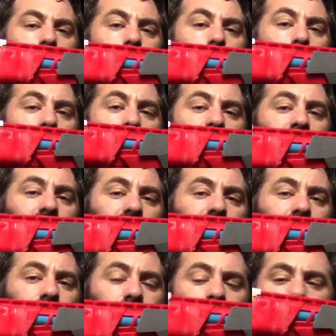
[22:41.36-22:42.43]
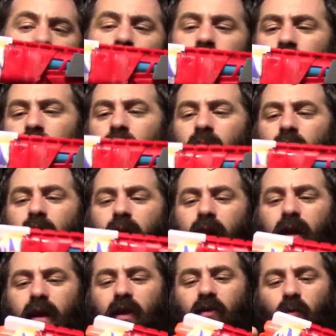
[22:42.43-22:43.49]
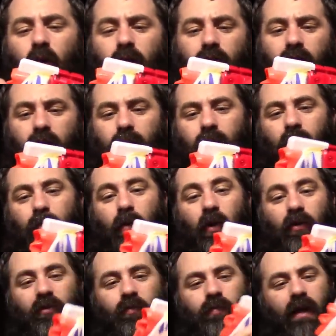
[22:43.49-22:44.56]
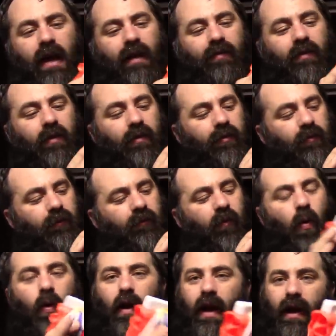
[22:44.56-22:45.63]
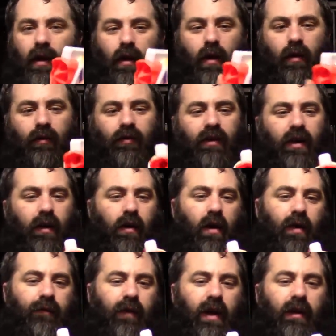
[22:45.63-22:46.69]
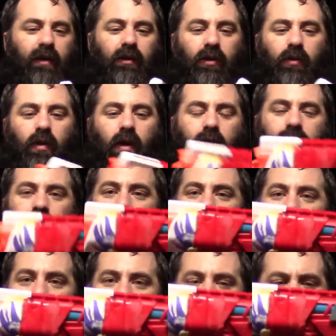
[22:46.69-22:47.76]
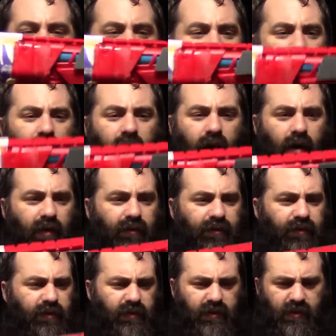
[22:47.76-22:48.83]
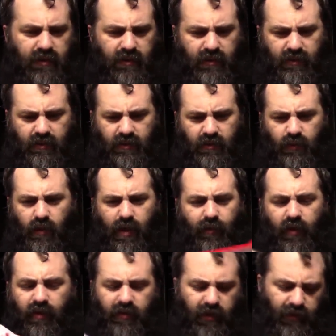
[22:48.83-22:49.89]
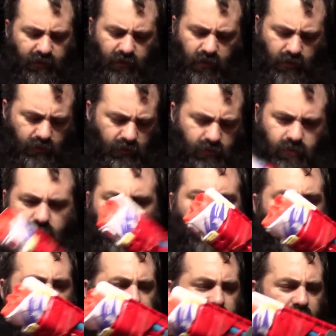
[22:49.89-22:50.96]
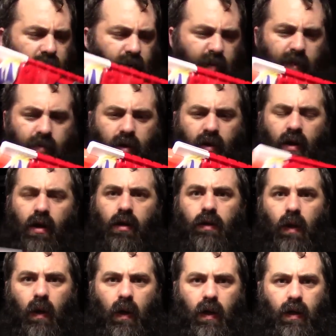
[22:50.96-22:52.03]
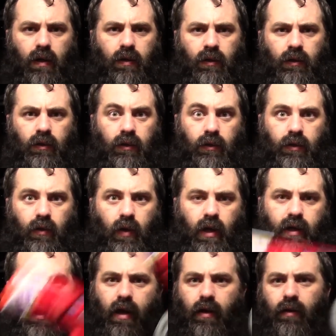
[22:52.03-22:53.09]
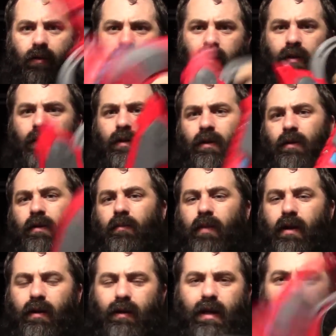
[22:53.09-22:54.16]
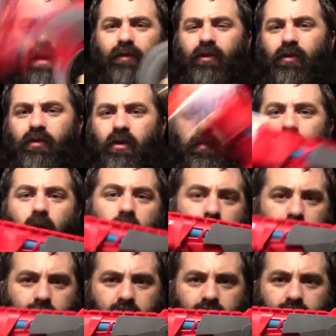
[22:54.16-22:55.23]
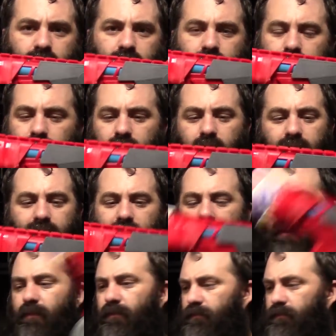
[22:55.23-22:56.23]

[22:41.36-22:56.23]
oh, we have this. It is one of the, the purse blasters for ARs cut off and glued onto the end of whatever this thing's called, which I cannot remember, nor do I care. But it allows you to prime like that.